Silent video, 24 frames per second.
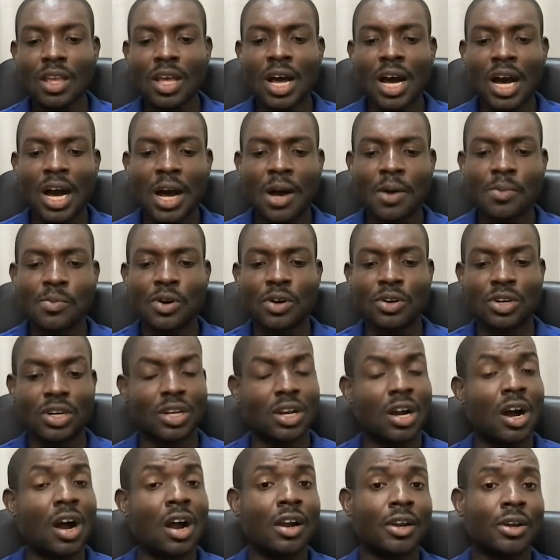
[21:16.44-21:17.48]
Our
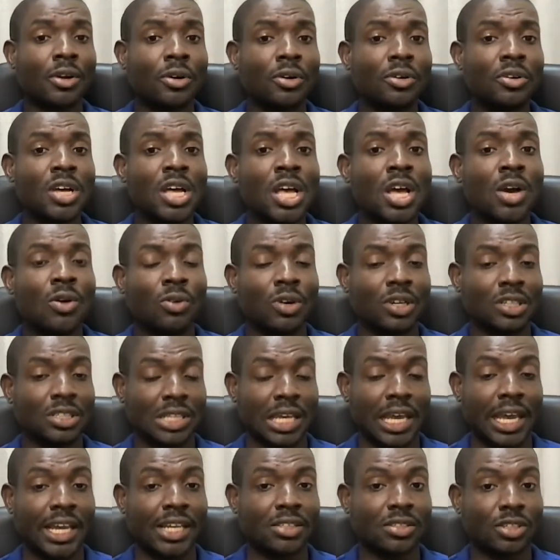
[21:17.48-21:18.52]
cargo was
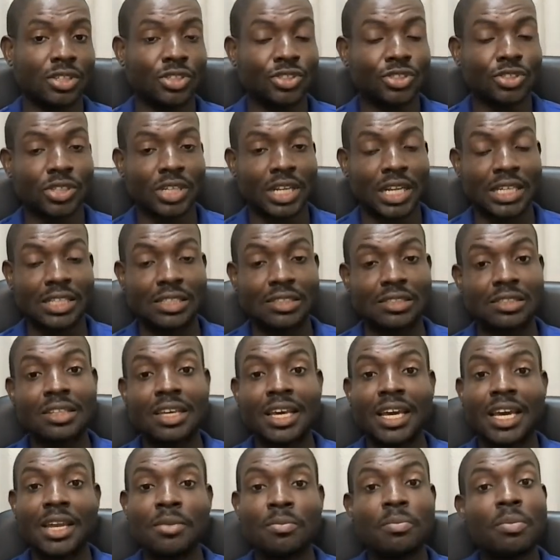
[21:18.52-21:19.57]

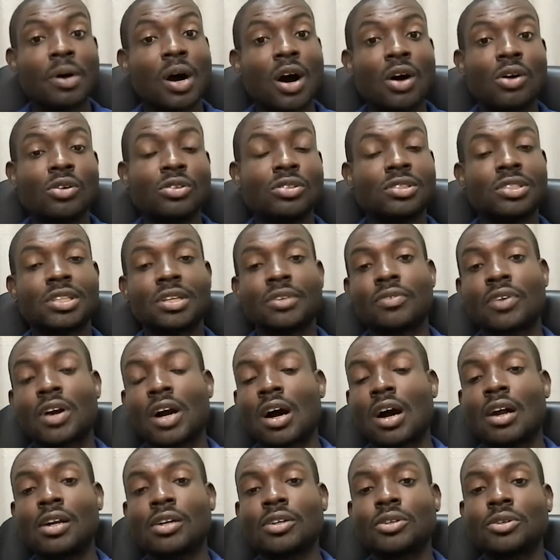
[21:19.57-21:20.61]
810 pounds of
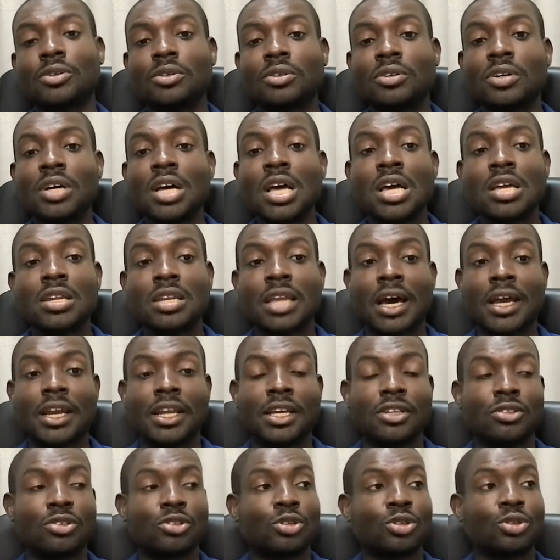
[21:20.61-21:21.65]
cargo. That
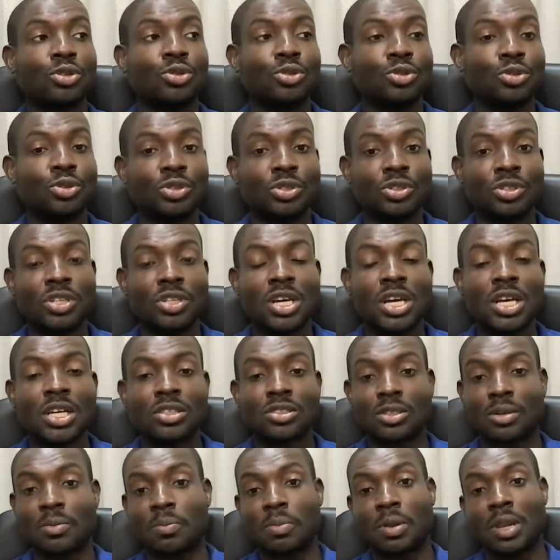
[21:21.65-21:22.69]
include
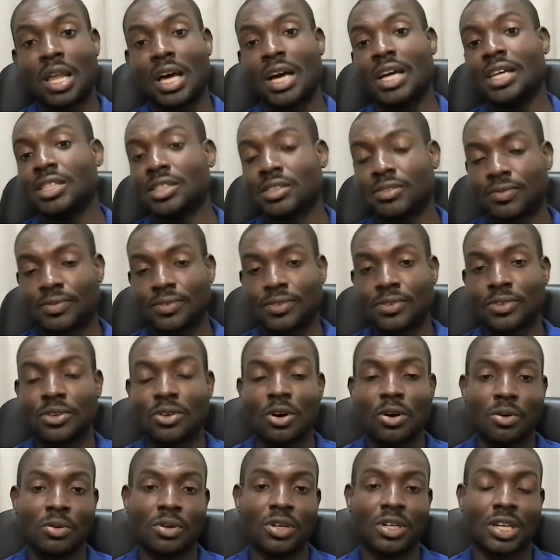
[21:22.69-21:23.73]
supplies for
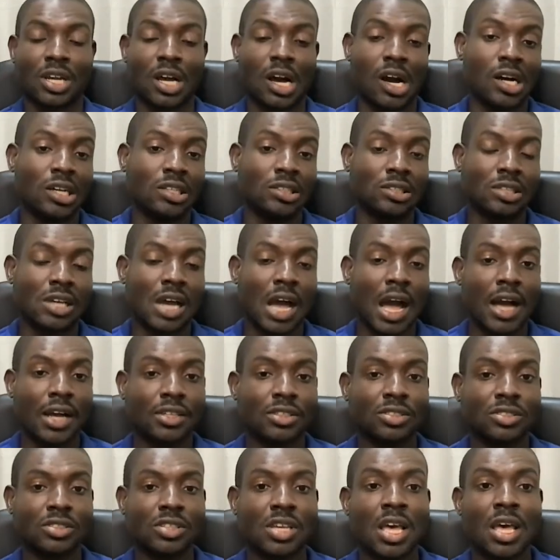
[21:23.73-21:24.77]
our
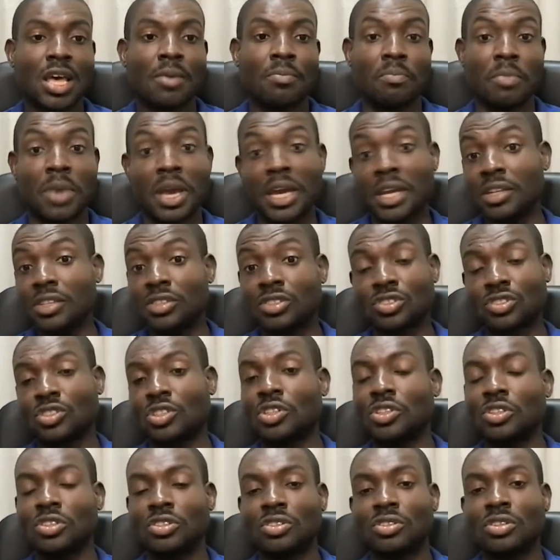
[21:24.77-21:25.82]
contacts,
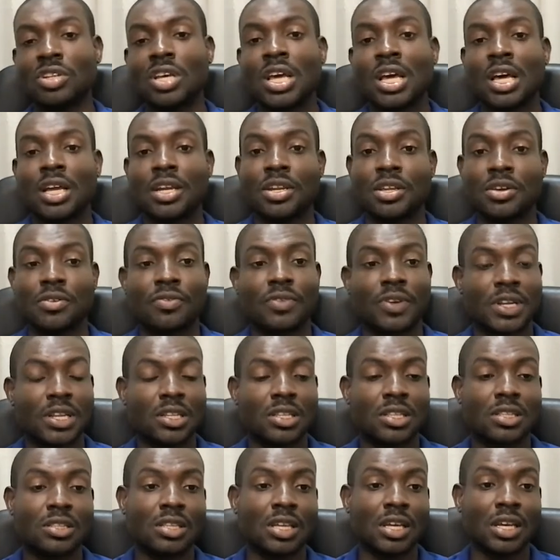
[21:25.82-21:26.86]
medicine,
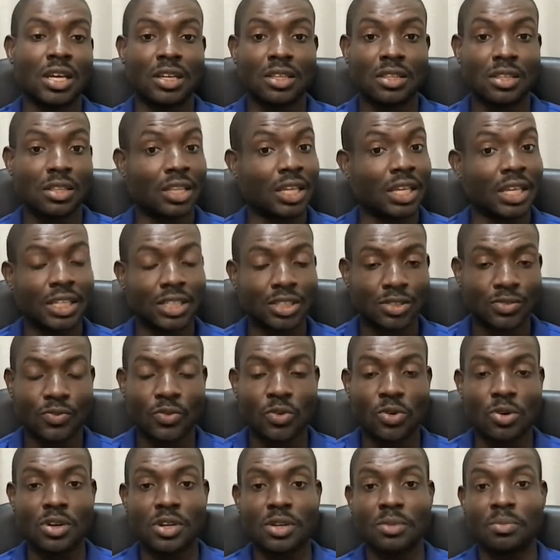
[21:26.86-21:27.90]
different things
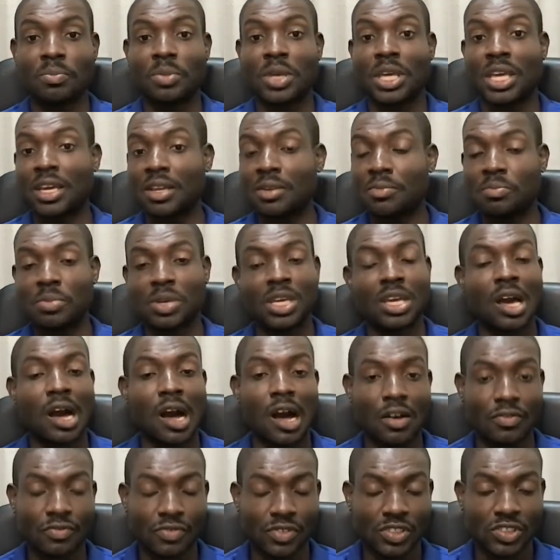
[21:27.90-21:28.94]
for the PNP
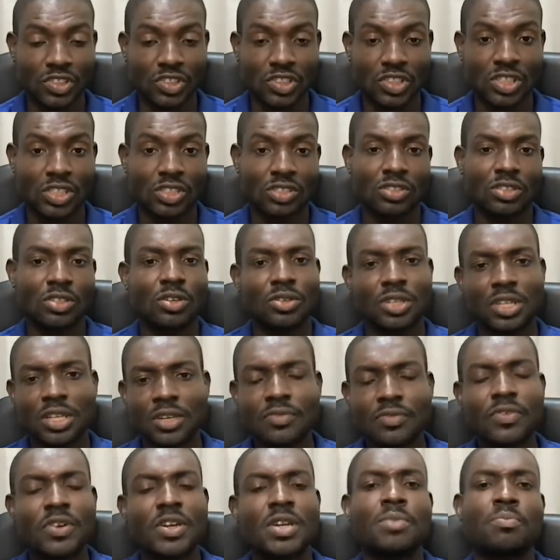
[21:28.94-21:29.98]
offices,
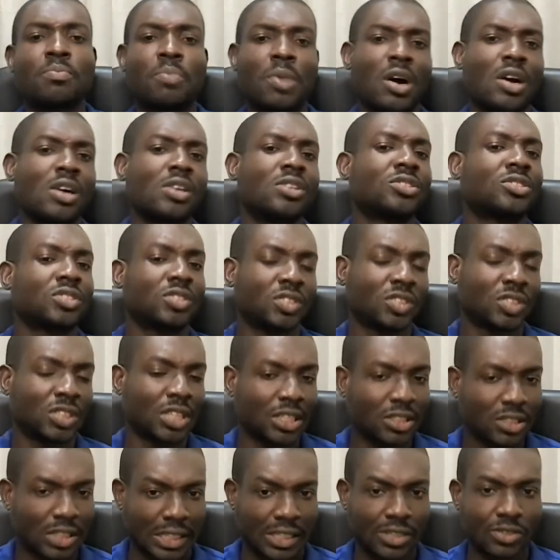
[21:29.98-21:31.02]
different parcels,
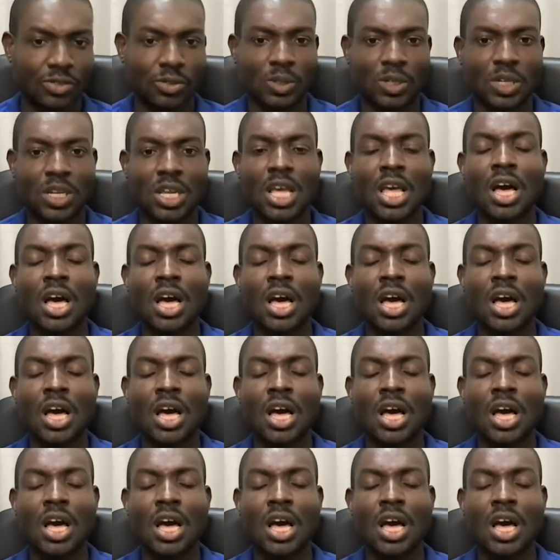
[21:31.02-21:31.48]
etc.